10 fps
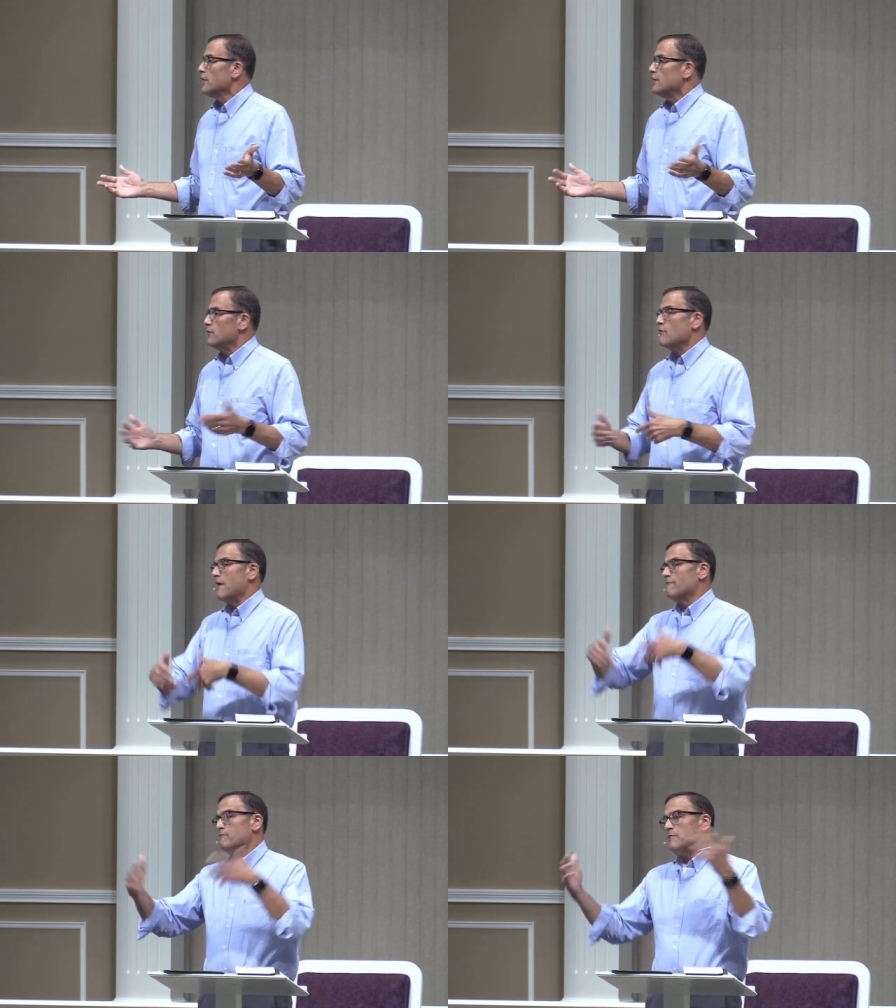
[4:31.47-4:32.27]
You
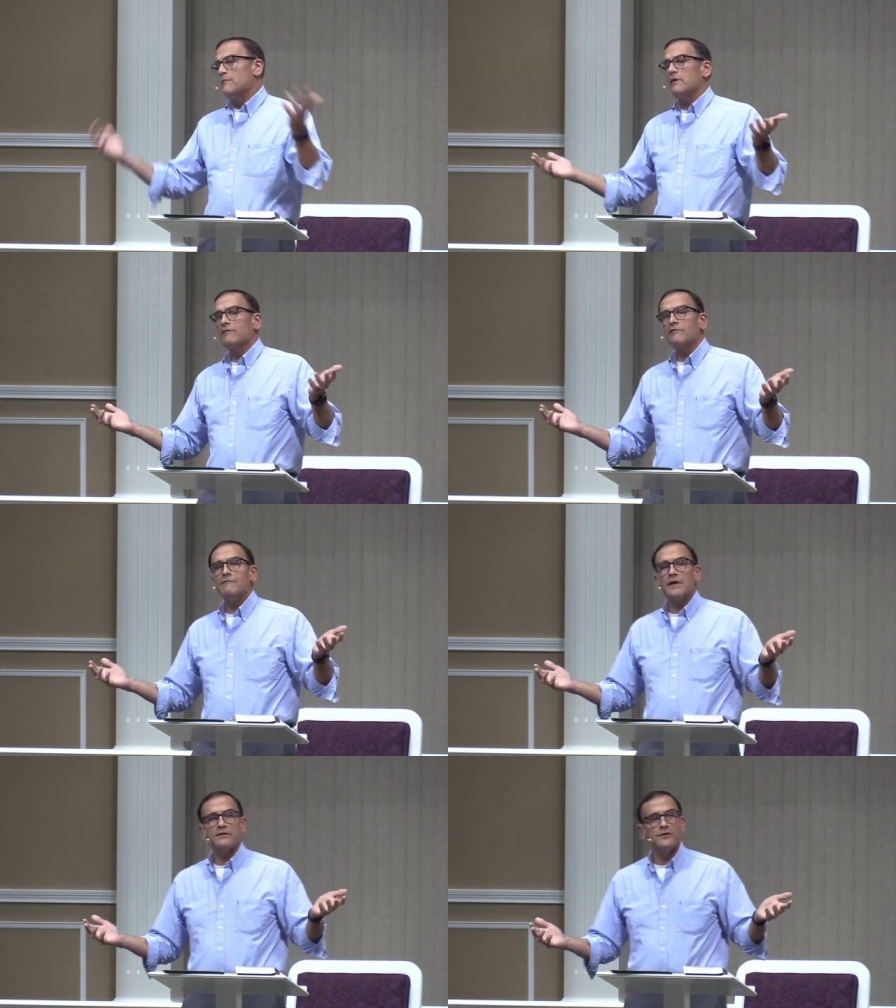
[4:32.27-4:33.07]
have mimicked the
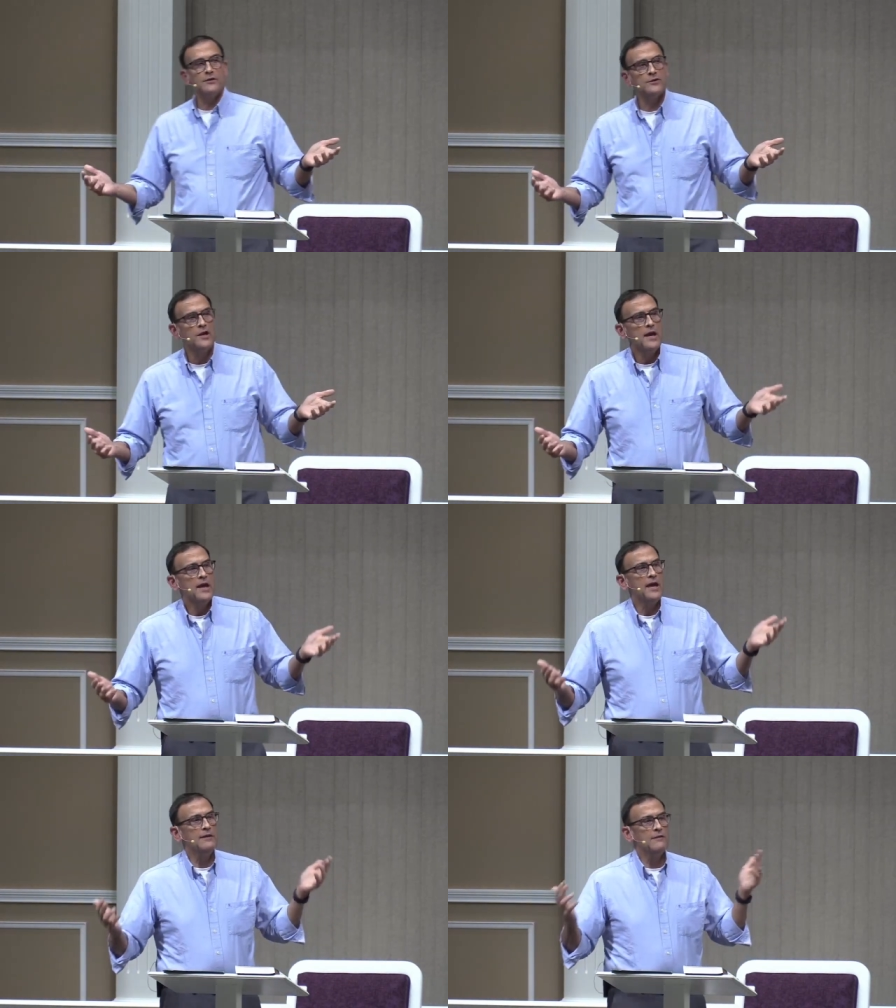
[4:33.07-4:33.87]
message,
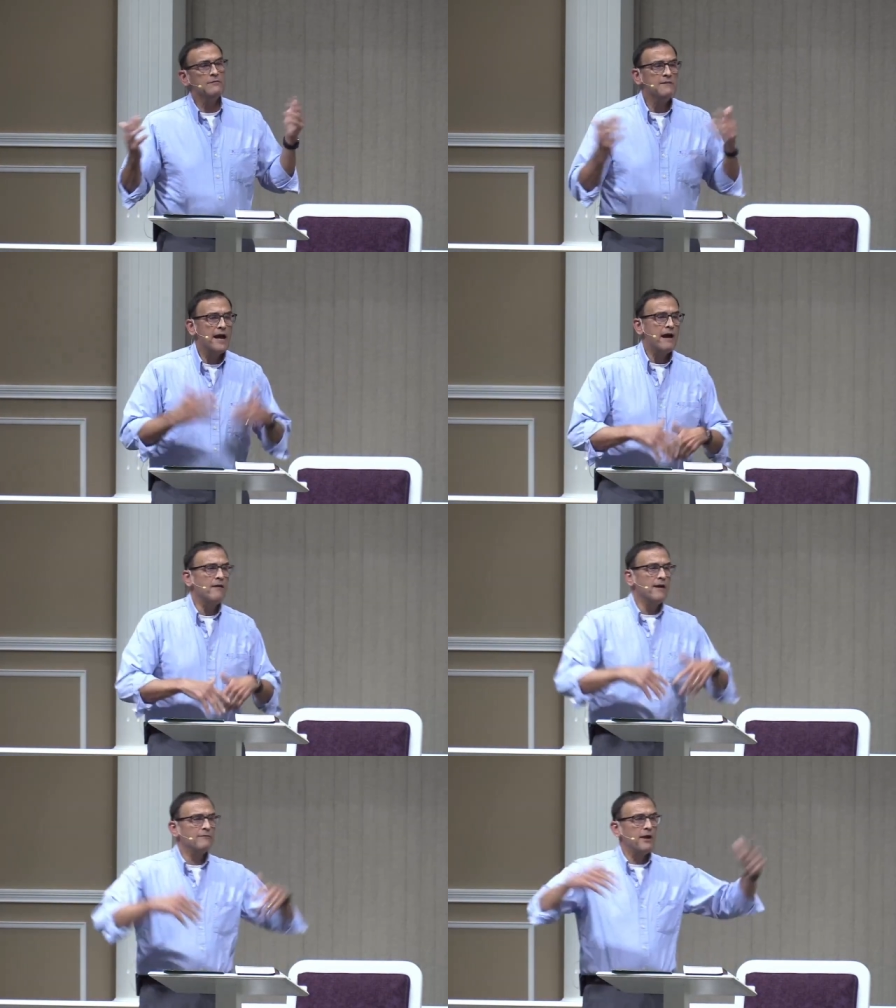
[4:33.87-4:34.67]
and you
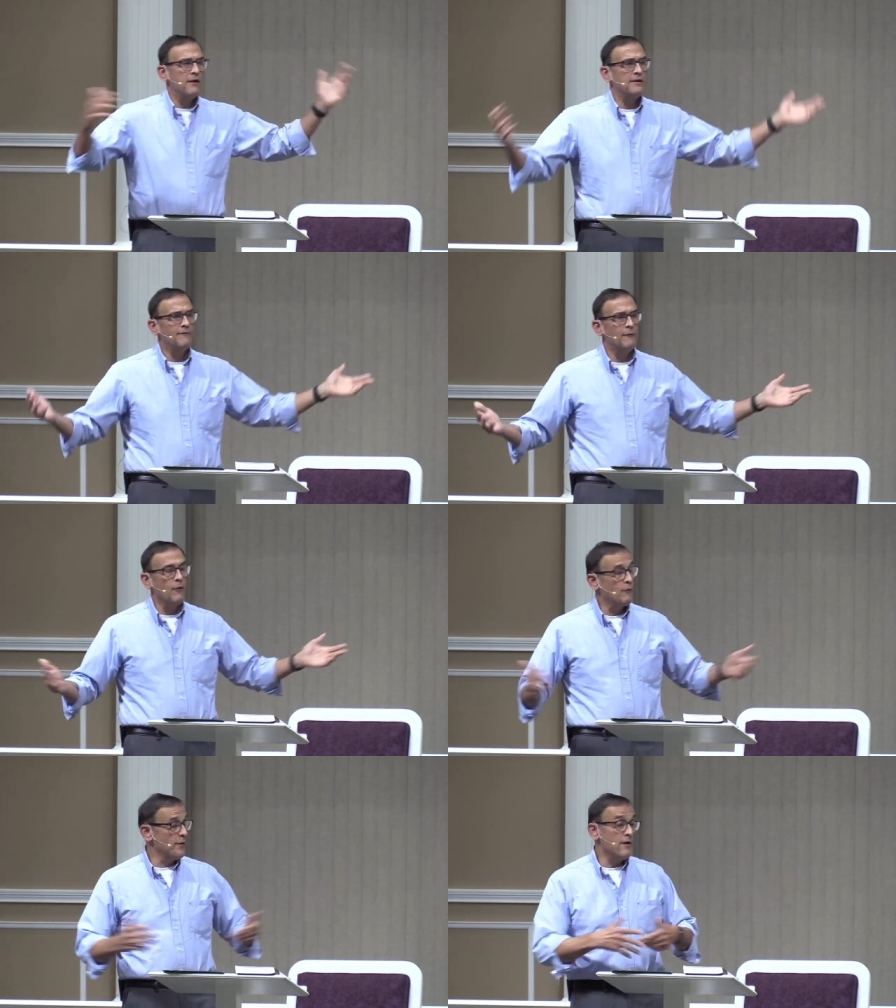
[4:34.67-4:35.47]
now have carried it
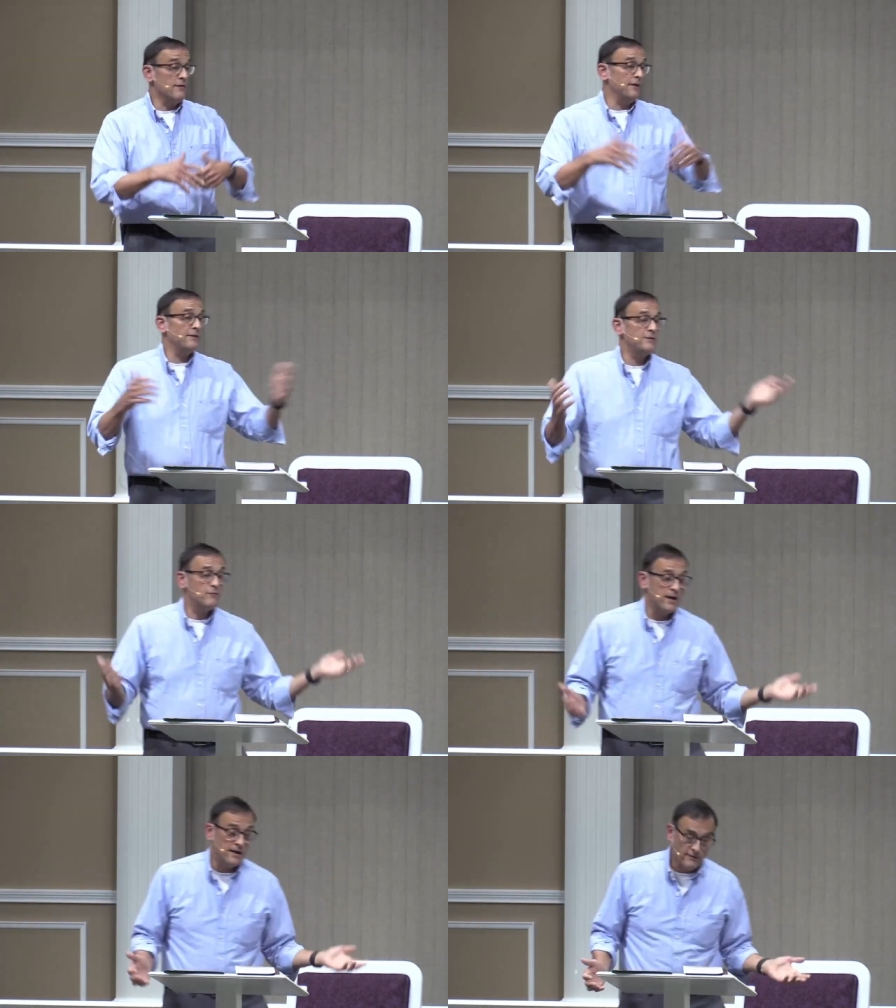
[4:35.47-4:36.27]
forth. We don't need to
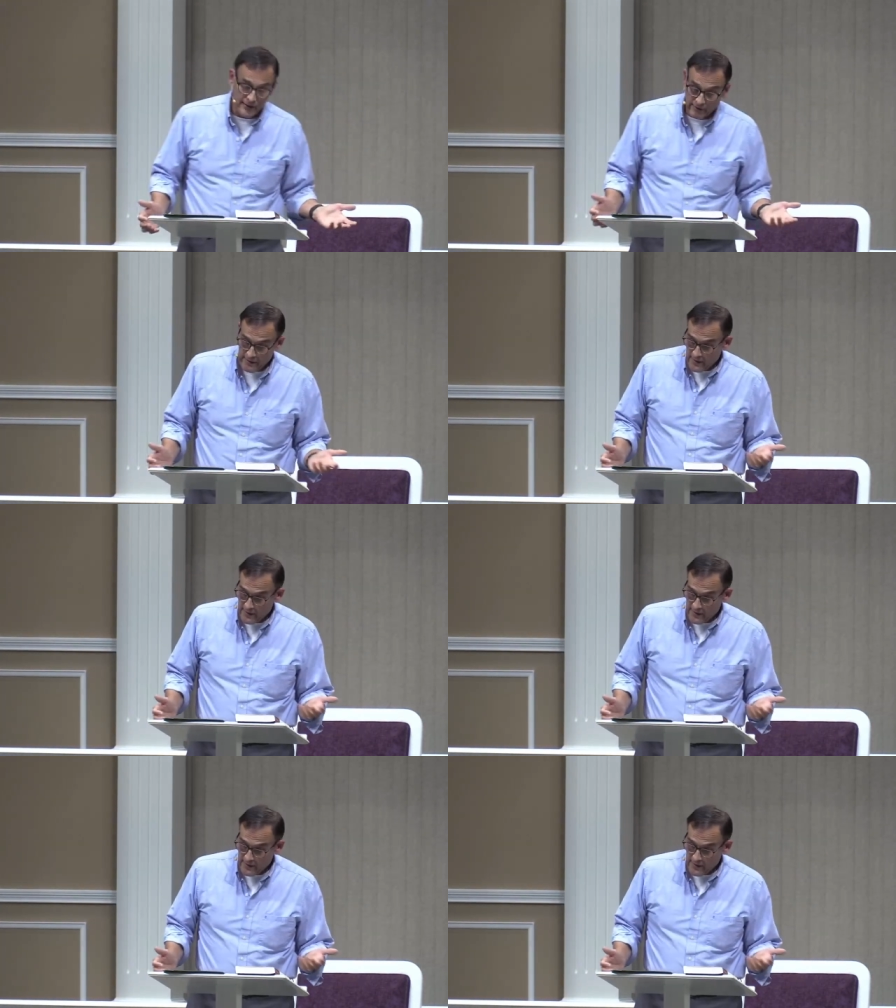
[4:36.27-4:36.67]
do anything.